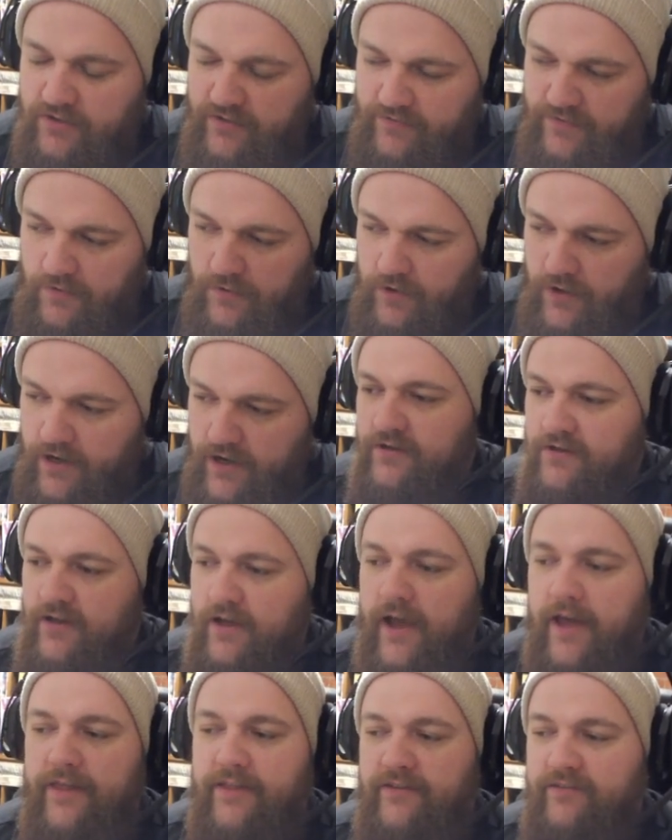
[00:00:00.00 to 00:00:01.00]
if I'm correct.
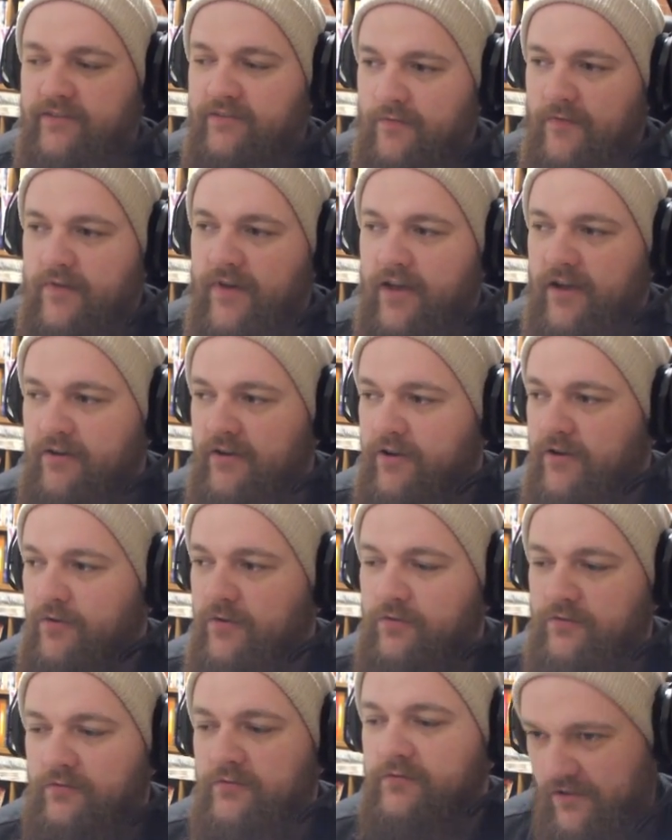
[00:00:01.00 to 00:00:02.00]
Yeah, this is very
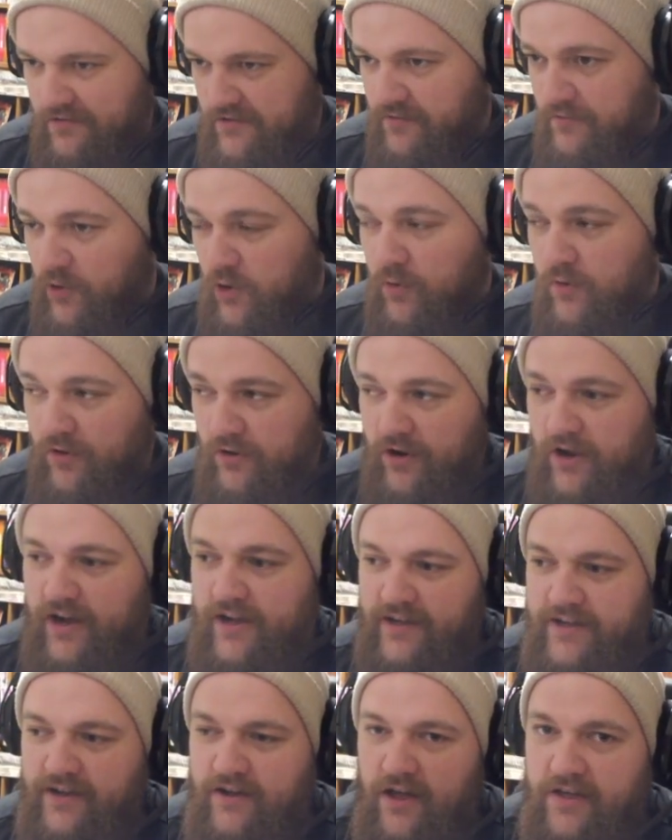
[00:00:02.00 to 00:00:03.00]
cool. The bulwark
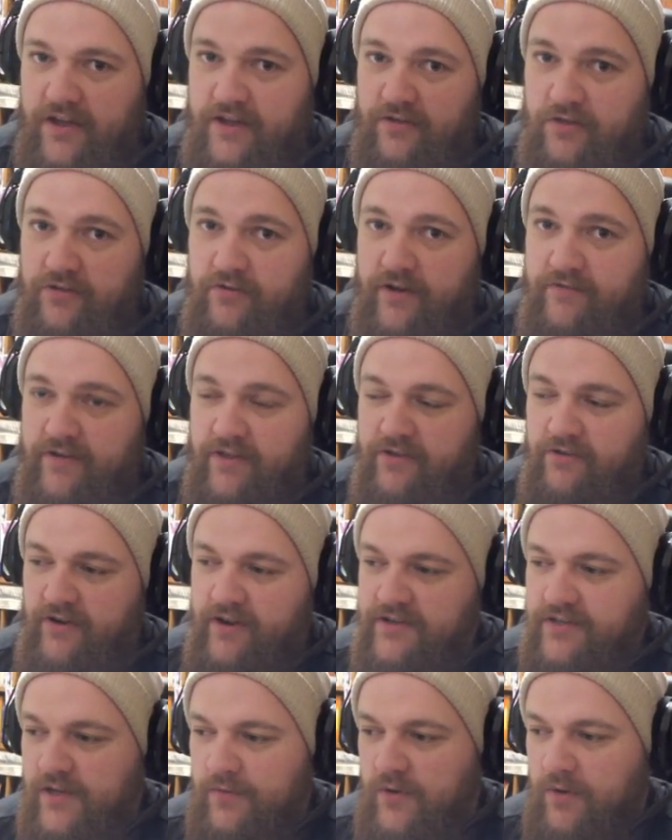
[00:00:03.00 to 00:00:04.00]
guy, I think on
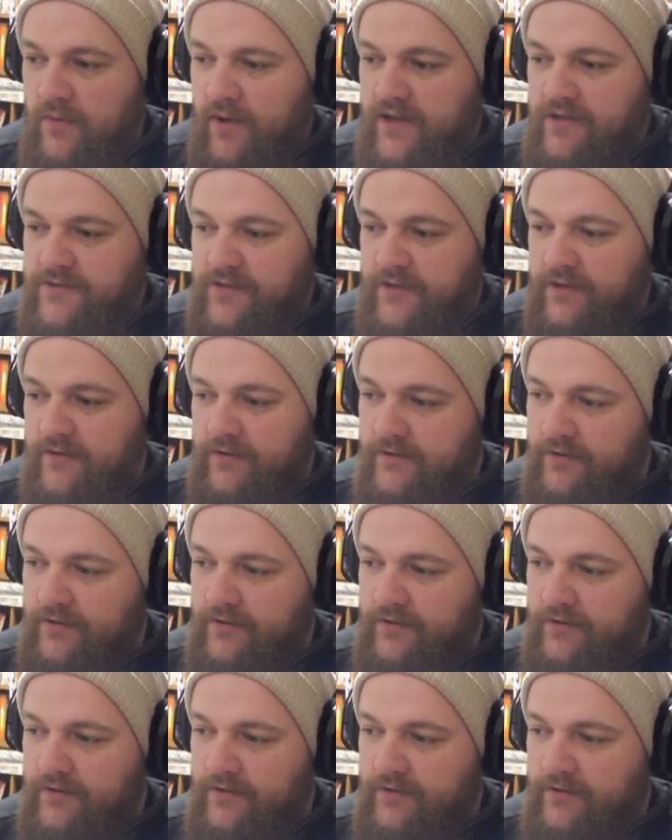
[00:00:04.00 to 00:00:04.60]
3v3 is going to be amazing.